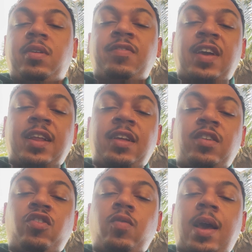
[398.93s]

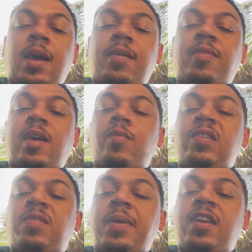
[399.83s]
advantage, you have that
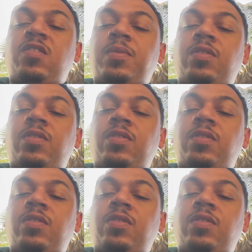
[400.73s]
risk management